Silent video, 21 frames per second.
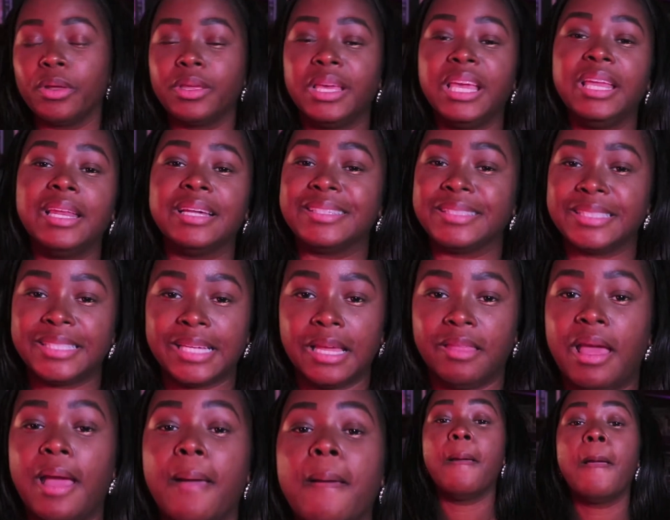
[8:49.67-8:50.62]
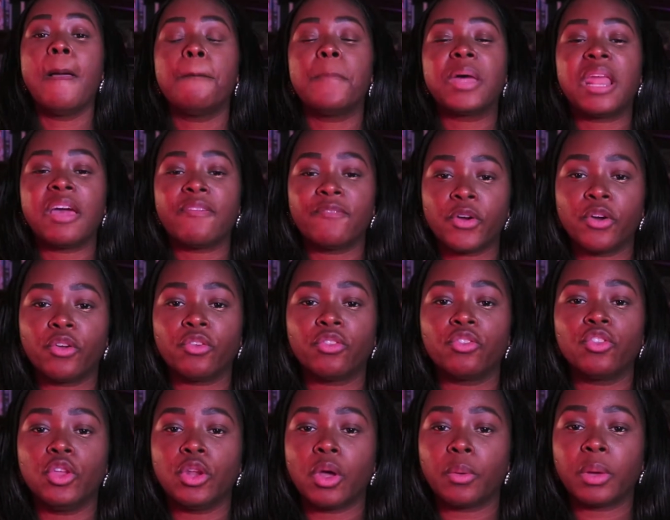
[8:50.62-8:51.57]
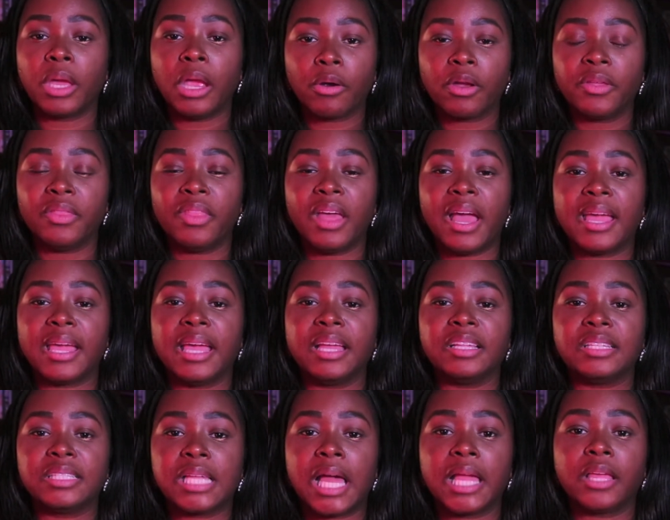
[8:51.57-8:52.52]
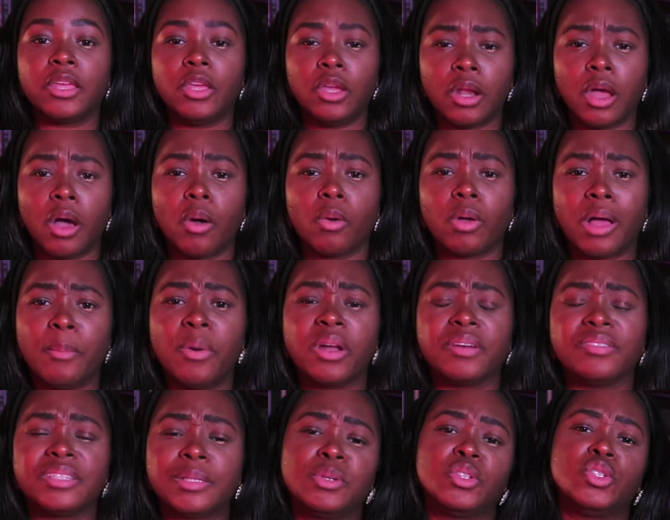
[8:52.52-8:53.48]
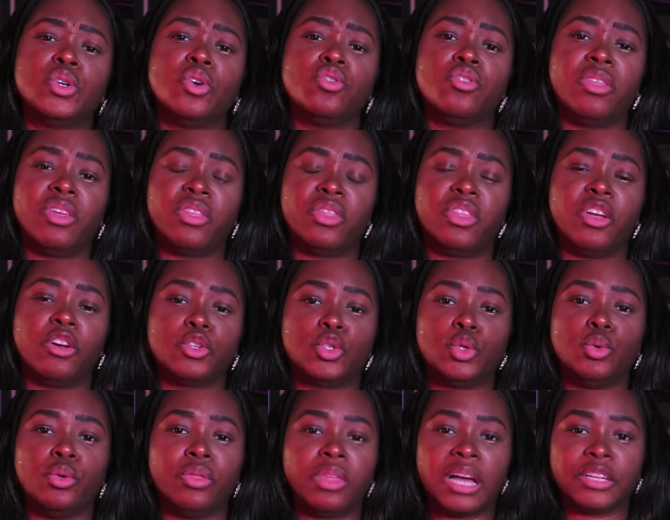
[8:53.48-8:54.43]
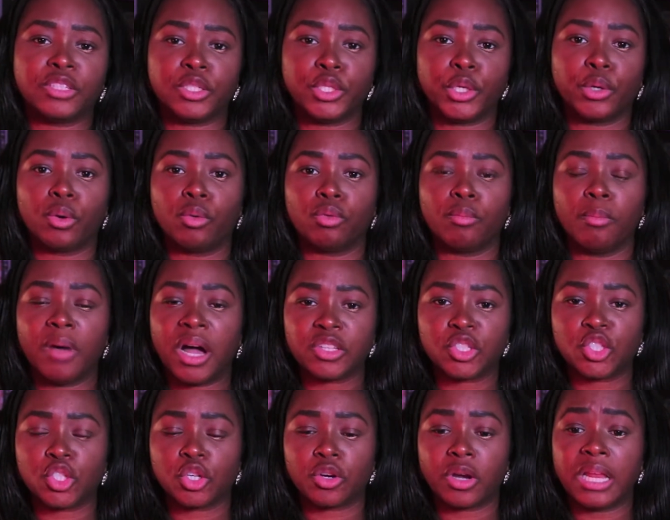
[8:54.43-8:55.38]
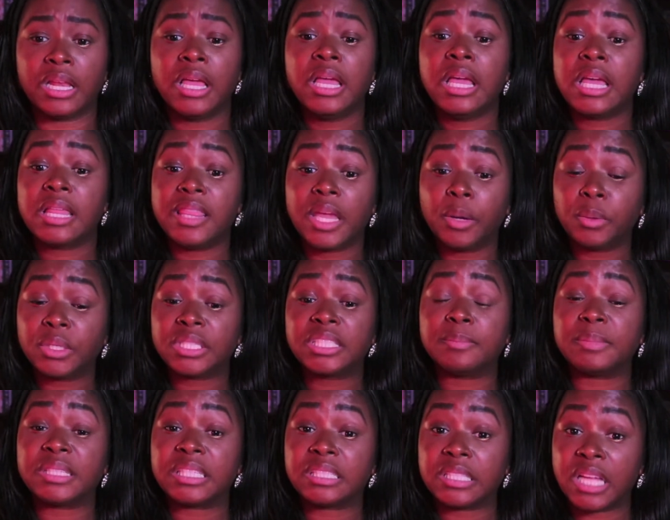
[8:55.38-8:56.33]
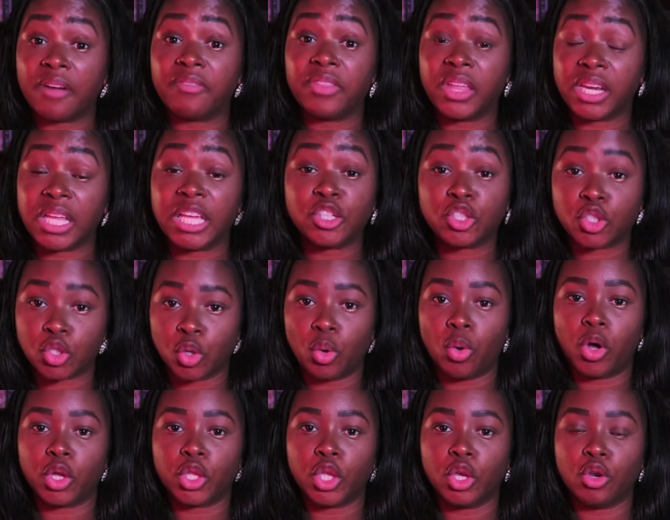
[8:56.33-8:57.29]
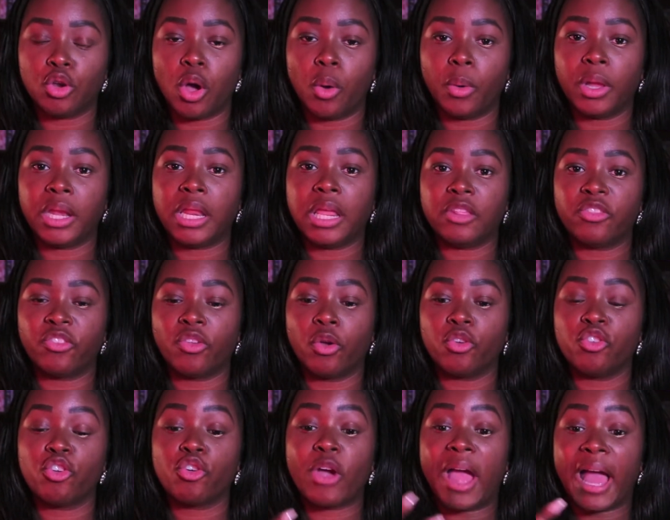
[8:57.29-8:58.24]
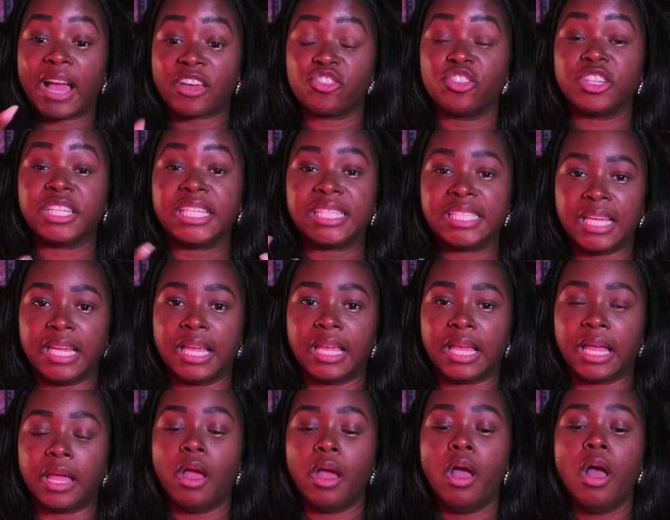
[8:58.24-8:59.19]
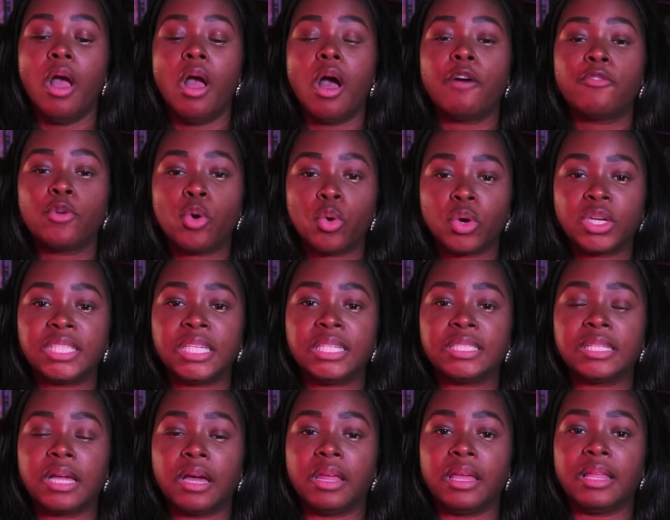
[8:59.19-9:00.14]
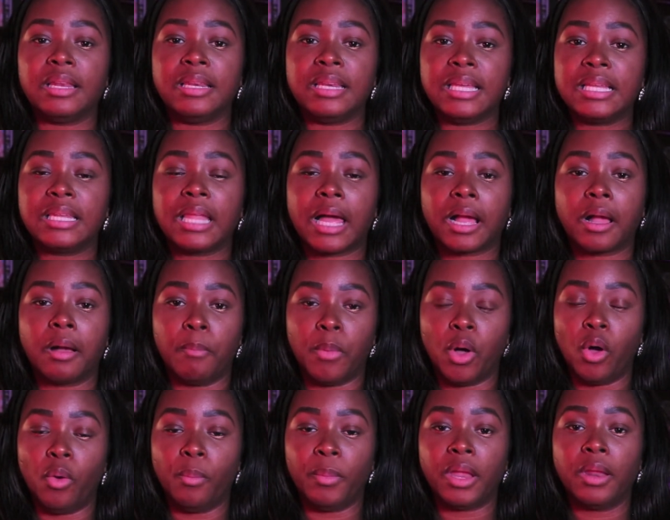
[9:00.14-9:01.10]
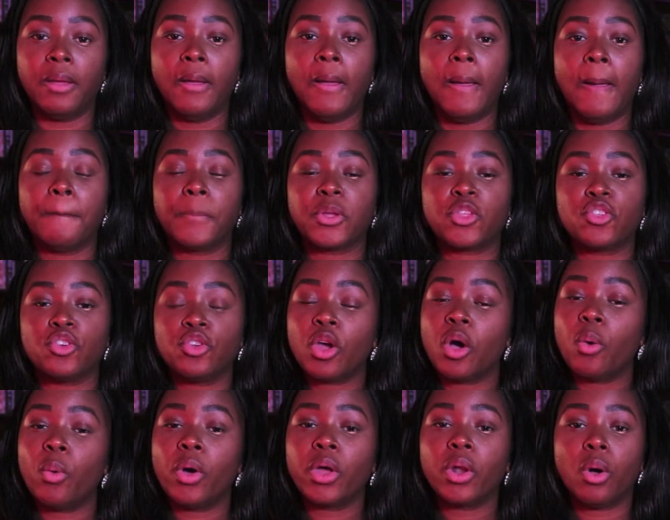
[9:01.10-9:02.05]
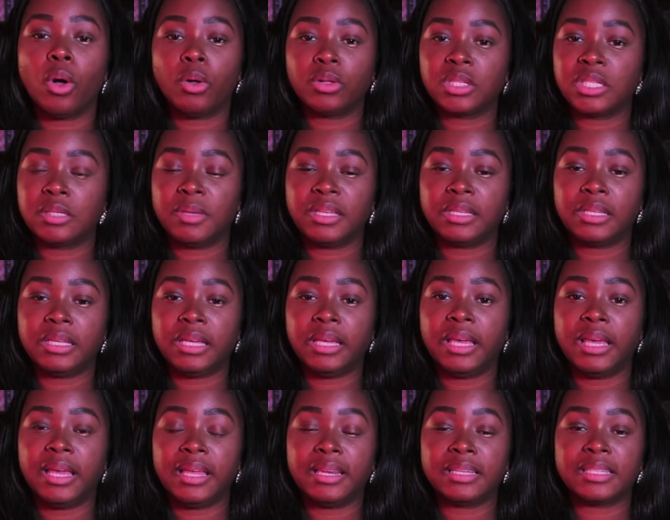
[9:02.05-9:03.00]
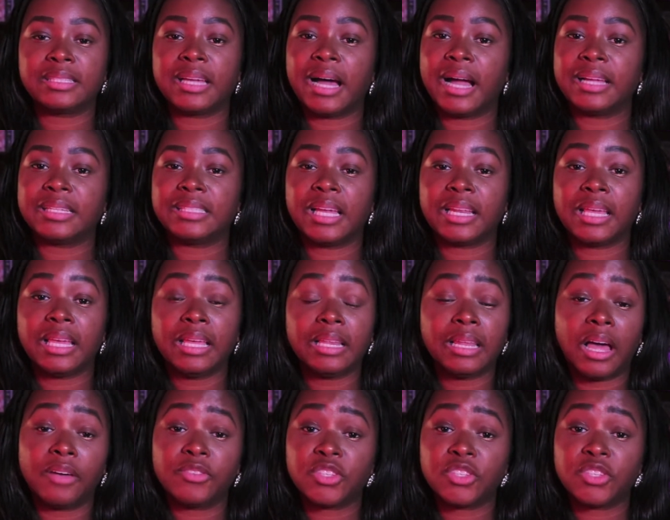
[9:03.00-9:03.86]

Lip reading: He doesn't say that. But at first, you know, hearing that, it's like, you know, come on, if someone told you that they're a 2,000-year-old monster, and there was some stuff that he saw, you know, and so you're actually seeing it. Of course, he's gonna need like a moment. But you know what? Ultimately, he decides that he loves